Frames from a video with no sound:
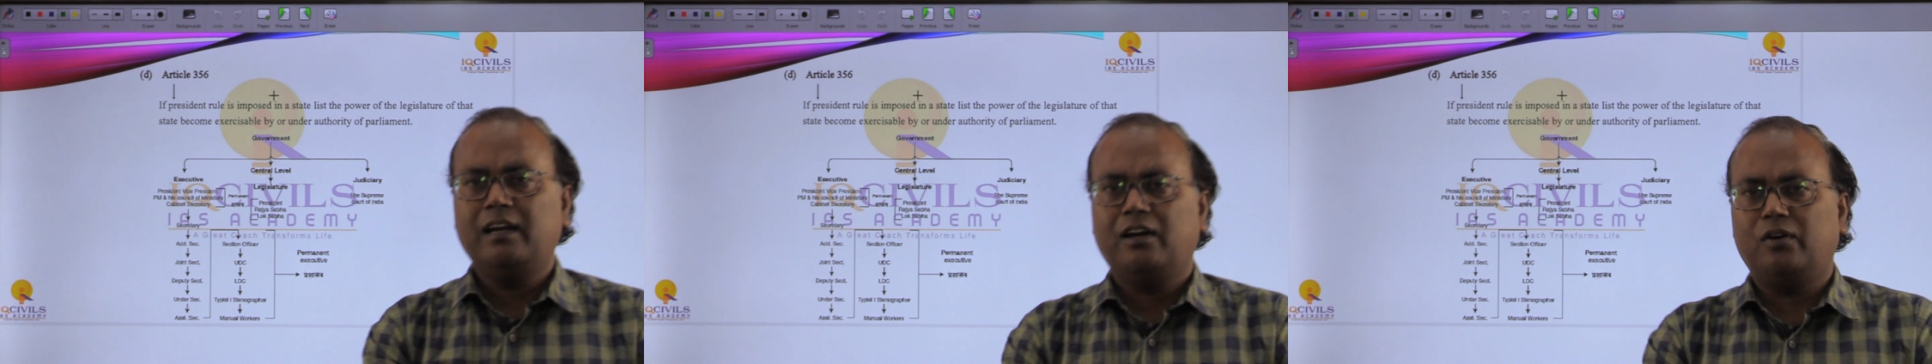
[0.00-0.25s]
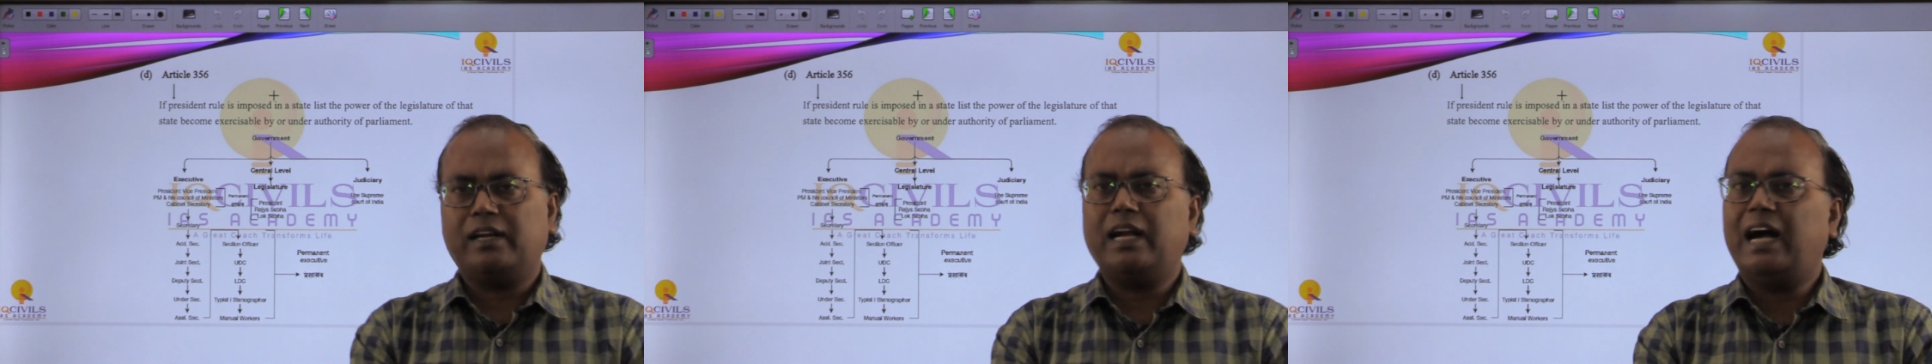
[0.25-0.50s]

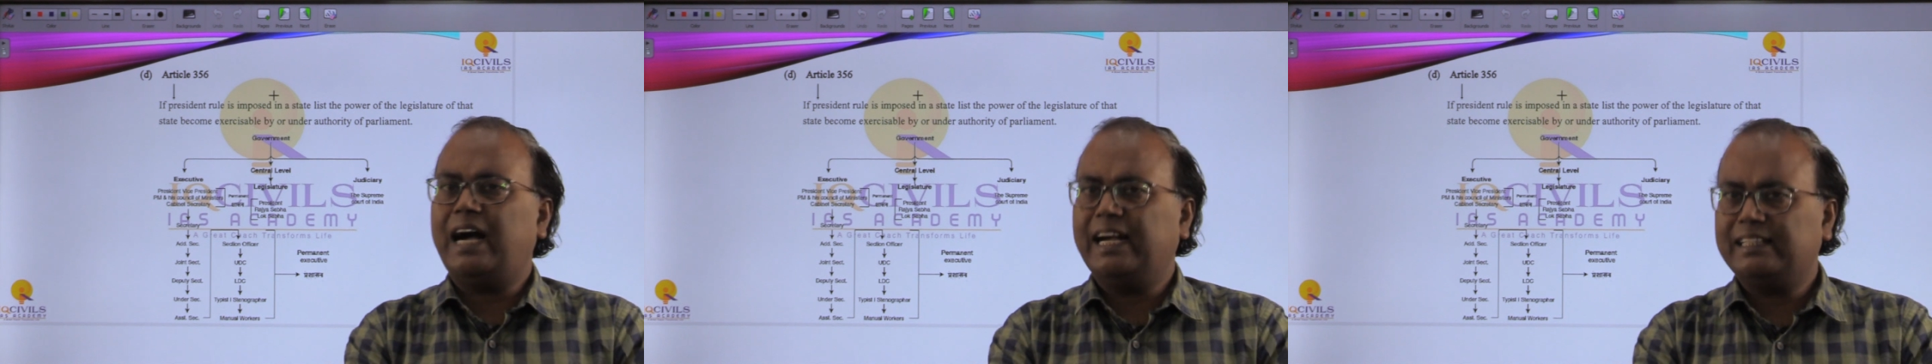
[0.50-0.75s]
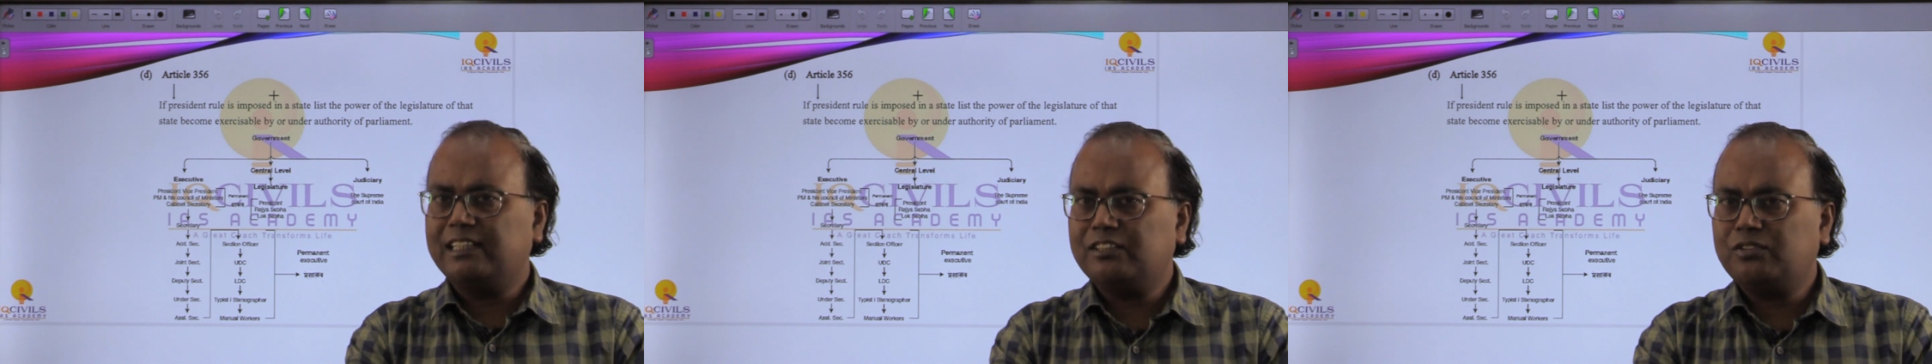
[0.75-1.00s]
okay,
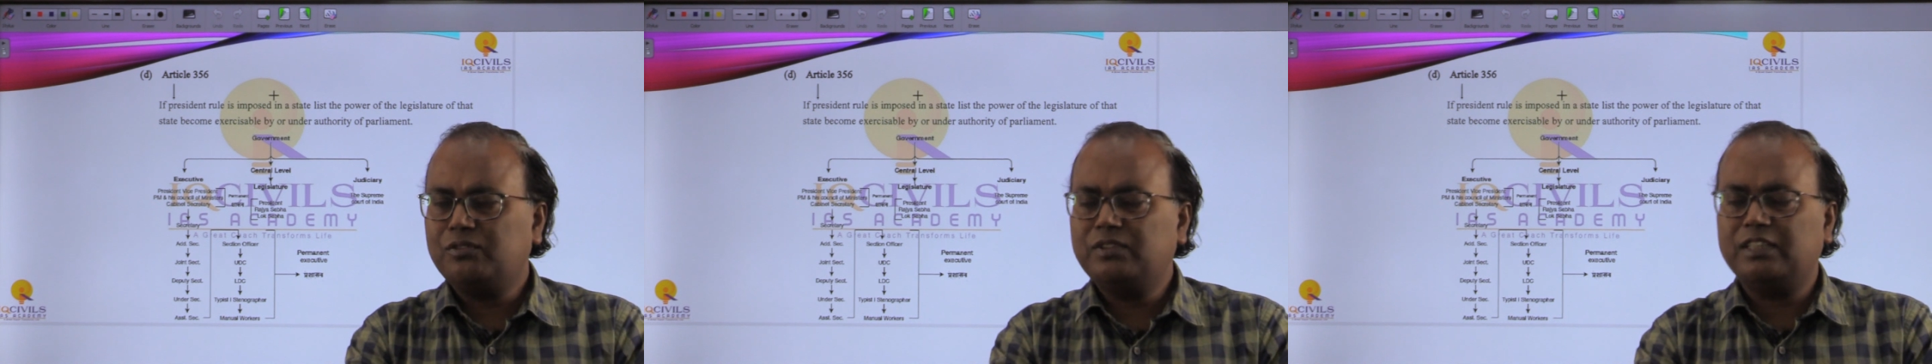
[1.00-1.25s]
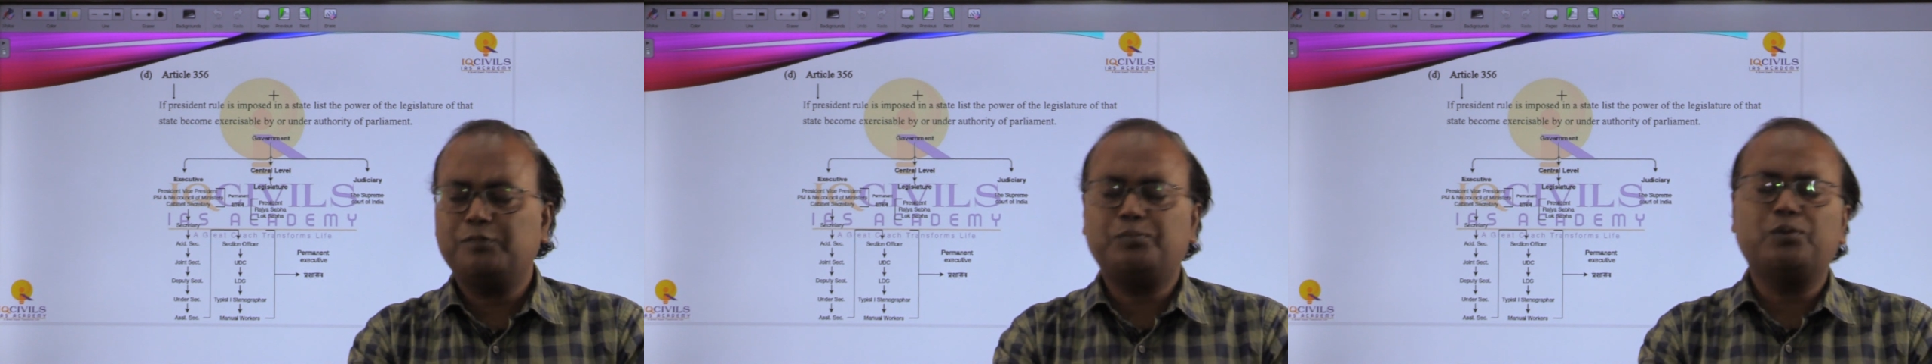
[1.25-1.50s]
either through
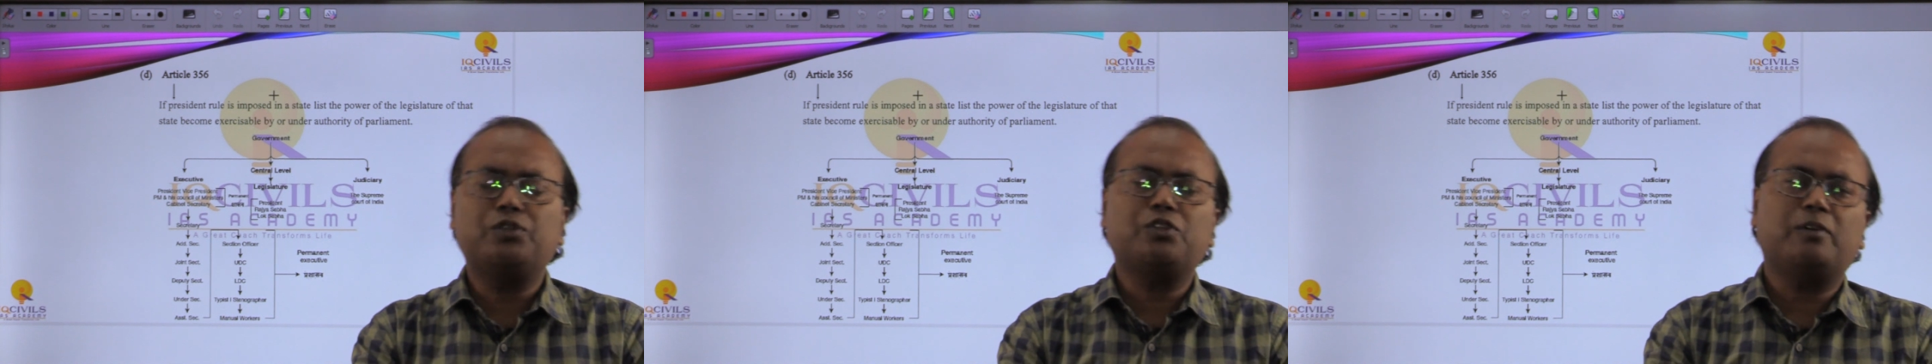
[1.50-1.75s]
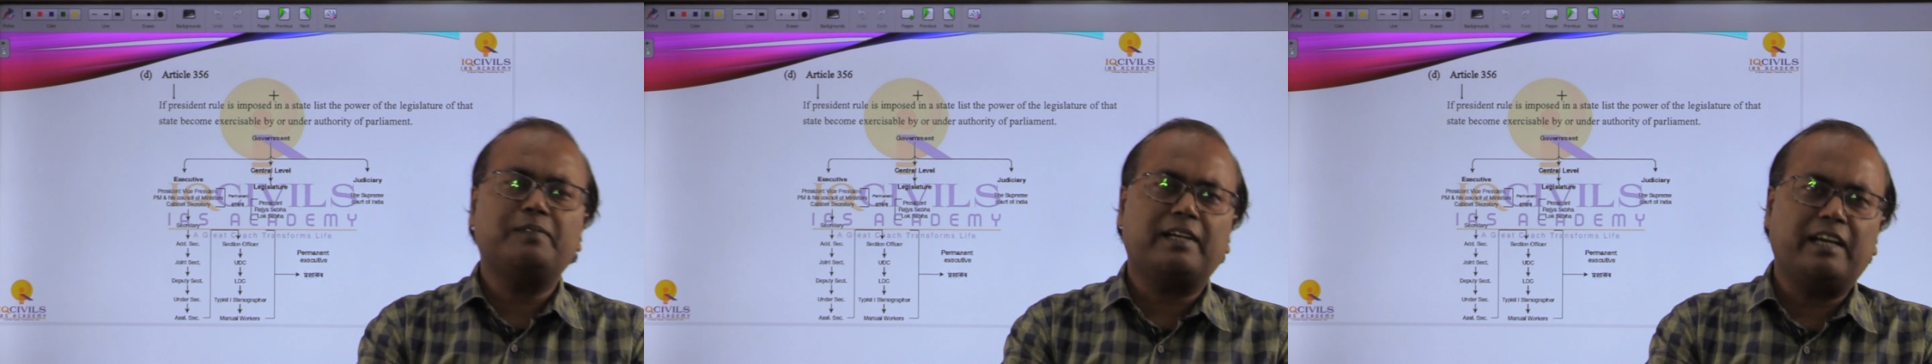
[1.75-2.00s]
the report
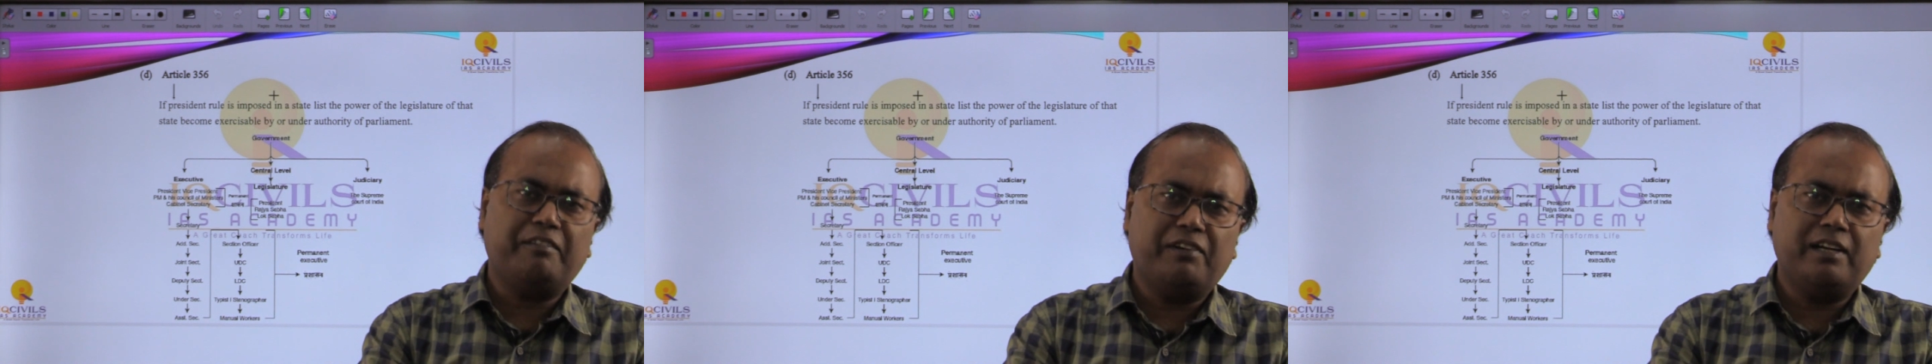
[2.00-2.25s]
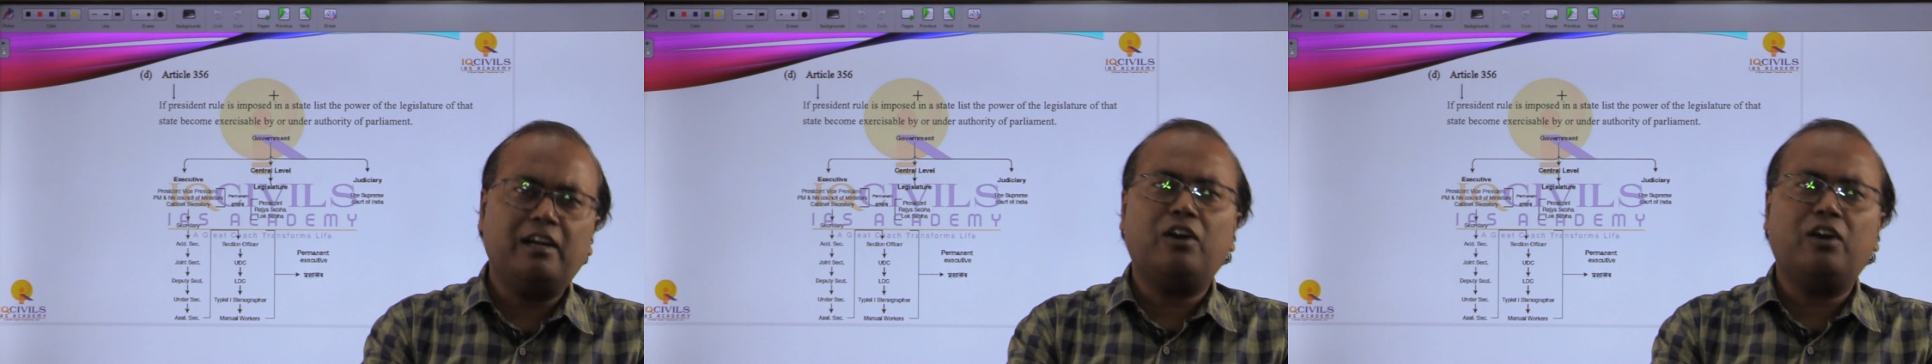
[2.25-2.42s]
of the governor